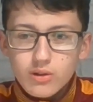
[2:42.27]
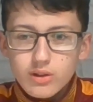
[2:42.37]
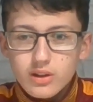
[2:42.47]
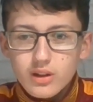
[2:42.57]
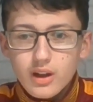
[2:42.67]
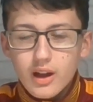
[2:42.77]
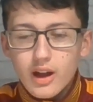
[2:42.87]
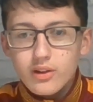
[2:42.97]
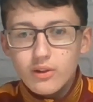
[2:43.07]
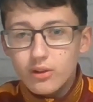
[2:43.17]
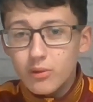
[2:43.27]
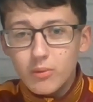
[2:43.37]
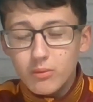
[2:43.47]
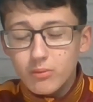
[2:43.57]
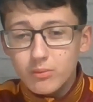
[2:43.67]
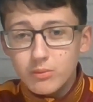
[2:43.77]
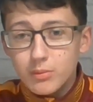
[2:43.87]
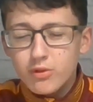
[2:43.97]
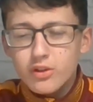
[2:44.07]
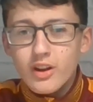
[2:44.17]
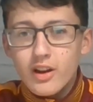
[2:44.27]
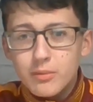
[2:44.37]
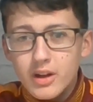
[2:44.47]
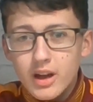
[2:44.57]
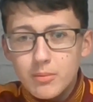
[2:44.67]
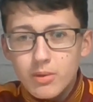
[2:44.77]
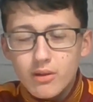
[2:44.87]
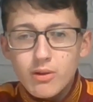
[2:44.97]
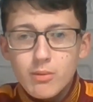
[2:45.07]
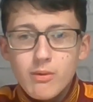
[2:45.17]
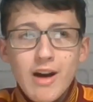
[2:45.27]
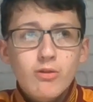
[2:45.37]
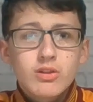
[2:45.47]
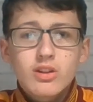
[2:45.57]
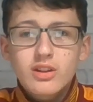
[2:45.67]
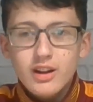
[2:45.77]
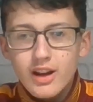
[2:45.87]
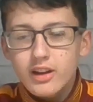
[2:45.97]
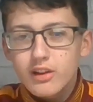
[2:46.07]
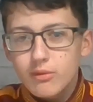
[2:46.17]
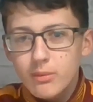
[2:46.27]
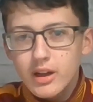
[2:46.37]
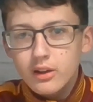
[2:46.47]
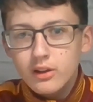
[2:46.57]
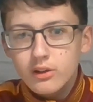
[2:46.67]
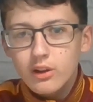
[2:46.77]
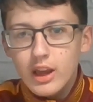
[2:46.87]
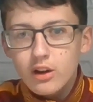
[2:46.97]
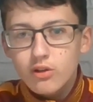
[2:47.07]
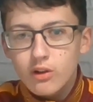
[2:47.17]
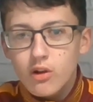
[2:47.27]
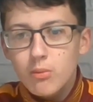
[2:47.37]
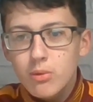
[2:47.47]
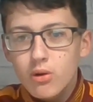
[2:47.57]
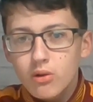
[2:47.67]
I don't know the precise minute, but it was around the 90th minute until he actually got booked.